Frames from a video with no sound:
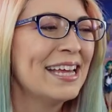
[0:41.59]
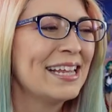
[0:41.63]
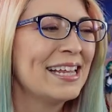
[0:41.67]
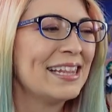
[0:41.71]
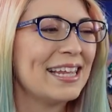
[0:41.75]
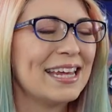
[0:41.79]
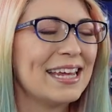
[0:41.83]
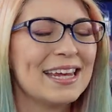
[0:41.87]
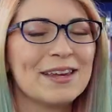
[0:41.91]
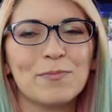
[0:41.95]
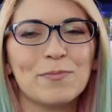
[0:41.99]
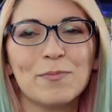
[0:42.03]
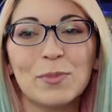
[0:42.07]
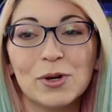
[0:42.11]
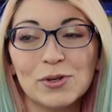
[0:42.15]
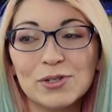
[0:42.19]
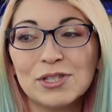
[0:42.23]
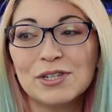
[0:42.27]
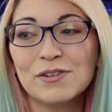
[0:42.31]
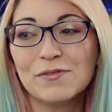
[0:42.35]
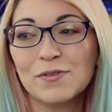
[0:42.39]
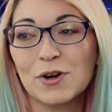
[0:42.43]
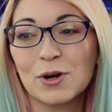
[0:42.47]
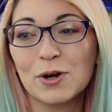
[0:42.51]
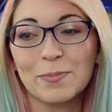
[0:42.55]
Like, most
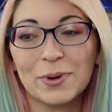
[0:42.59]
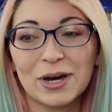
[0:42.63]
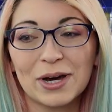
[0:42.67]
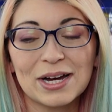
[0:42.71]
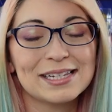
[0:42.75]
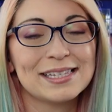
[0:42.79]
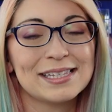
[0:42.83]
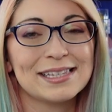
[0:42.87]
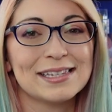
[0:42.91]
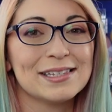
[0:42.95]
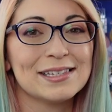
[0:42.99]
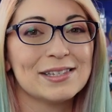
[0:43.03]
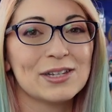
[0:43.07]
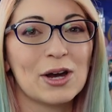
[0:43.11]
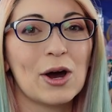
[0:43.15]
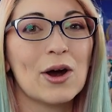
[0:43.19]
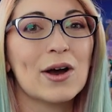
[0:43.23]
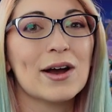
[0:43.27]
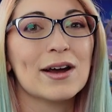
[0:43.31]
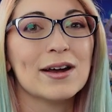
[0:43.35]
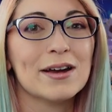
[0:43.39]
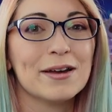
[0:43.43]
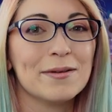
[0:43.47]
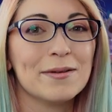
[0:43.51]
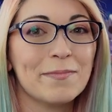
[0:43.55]
of our boxes
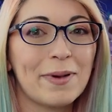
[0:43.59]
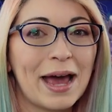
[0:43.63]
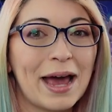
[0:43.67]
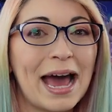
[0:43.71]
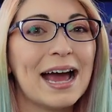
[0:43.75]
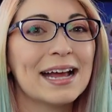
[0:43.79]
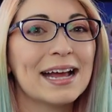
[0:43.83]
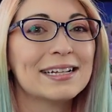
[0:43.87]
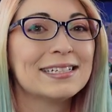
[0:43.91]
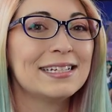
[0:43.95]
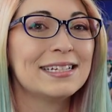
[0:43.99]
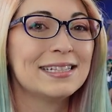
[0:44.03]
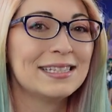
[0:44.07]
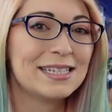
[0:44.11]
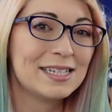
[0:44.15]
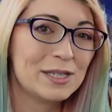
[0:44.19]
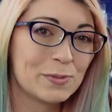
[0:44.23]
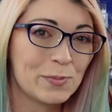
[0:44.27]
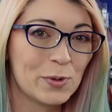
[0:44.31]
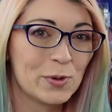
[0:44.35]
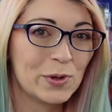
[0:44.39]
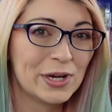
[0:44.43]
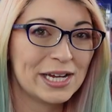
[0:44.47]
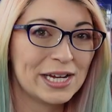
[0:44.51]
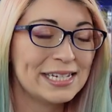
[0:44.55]
are unpacked at this
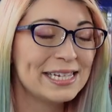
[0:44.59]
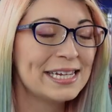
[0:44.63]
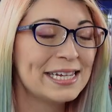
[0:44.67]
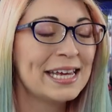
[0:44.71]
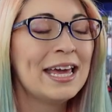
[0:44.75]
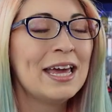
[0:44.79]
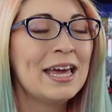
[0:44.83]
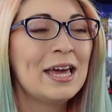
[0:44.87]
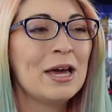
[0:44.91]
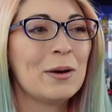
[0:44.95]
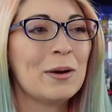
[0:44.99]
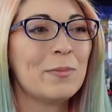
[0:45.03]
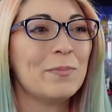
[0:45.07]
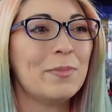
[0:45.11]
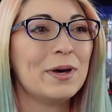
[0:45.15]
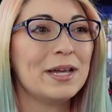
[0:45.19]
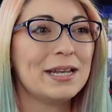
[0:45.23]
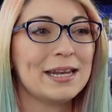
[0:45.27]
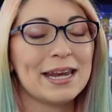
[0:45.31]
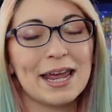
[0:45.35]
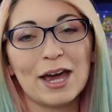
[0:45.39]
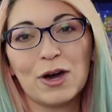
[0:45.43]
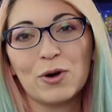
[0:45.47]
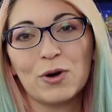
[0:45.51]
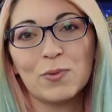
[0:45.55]
point, but
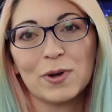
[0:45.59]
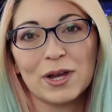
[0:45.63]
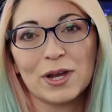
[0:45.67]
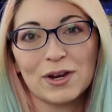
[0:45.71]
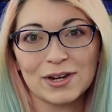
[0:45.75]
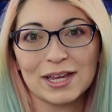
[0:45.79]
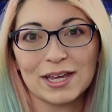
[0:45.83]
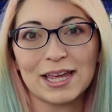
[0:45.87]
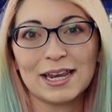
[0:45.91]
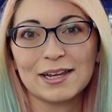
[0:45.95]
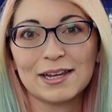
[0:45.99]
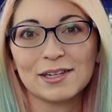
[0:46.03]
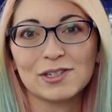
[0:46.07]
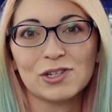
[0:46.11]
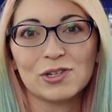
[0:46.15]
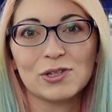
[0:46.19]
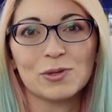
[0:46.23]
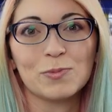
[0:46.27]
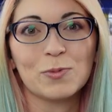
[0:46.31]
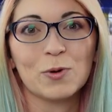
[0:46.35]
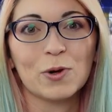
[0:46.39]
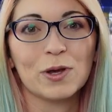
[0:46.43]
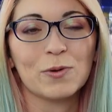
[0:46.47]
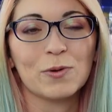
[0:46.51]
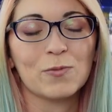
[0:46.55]
now we are getting to the
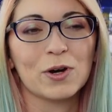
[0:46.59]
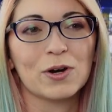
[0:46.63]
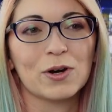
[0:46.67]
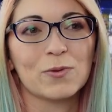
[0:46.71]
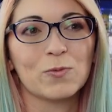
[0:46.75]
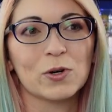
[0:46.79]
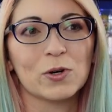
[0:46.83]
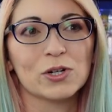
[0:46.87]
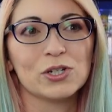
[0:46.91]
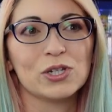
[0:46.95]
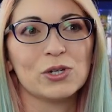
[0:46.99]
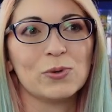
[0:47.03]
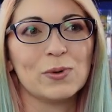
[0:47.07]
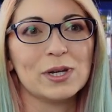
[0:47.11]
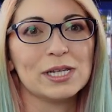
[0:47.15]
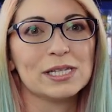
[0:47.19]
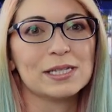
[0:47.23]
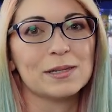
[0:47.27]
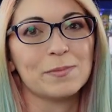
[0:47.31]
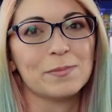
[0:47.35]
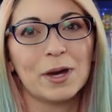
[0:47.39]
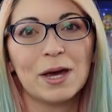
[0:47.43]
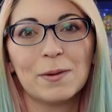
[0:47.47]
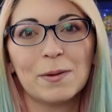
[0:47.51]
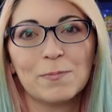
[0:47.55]
point where we're doing
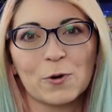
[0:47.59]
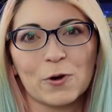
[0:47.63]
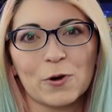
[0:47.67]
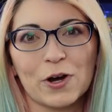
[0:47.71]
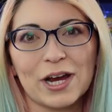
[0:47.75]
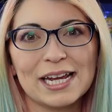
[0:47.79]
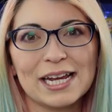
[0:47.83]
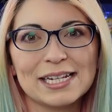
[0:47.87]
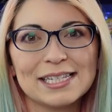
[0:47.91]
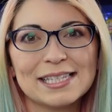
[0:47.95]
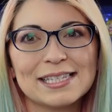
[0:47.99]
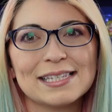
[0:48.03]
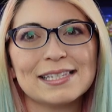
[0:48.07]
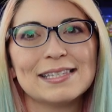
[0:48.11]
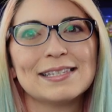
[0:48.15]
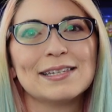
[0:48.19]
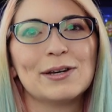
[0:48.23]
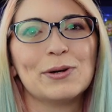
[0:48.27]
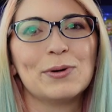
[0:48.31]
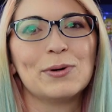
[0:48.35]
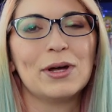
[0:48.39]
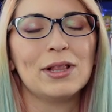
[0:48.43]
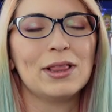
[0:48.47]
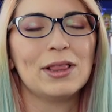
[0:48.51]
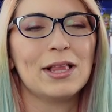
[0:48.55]
some upgrades.
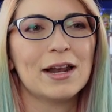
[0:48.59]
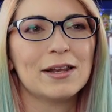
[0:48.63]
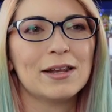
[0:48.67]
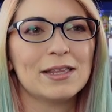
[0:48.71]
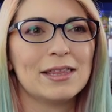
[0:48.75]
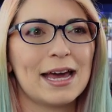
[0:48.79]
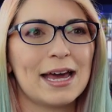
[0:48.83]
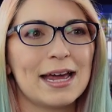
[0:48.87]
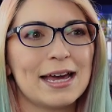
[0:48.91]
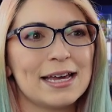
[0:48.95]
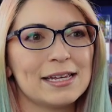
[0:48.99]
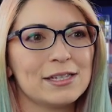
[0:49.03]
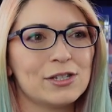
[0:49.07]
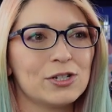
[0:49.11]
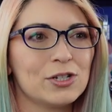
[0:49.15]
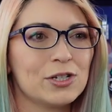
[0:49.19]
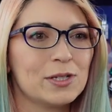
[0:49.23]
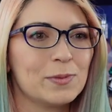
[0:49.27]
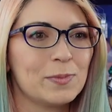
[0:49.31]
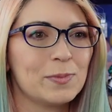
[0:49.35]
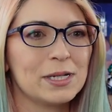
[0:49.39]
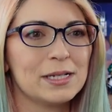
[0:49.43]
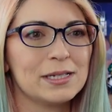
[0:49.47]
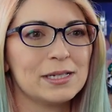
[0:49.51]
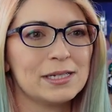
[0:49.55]
So a lot of that has
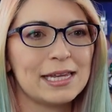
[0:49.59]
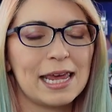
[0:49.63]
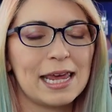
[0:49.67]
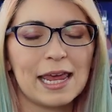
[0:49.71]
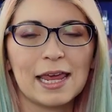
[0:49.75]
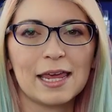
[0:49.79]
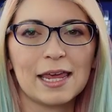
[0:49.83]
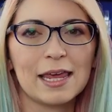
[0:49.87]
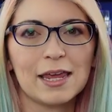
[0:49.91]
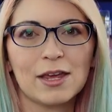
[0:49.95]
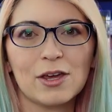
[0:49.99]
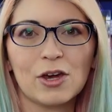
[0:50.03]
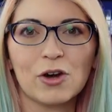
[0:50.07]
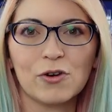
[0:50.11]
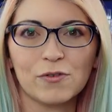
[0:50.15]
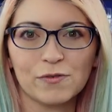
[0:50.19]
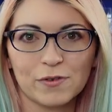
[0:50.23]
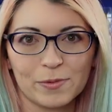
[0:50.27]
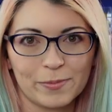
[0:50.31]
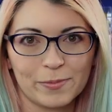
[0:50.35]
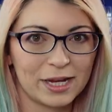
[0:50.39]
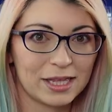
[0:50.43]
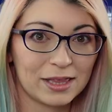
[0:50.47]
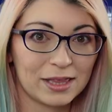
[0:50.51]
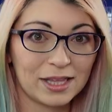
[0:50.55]
just been taking over
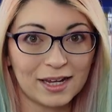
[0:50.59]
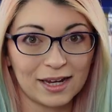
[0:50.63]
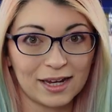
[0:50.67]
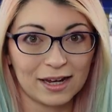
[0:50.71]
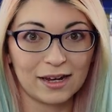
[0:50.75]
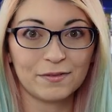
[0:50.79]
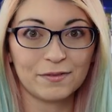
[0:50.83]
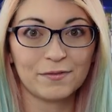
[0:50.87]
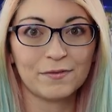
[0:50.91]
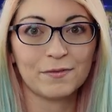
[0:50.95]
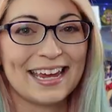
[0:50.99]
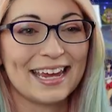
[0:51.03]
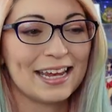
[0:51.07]
my life.